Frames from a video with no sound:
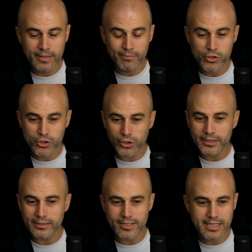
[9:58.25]

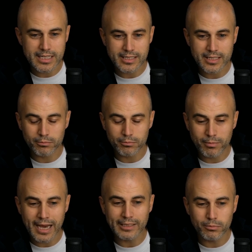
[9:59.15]
certain disease that
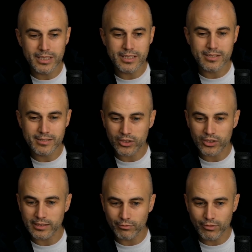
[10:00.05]
might be
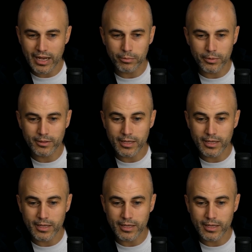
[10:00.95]
starting developing,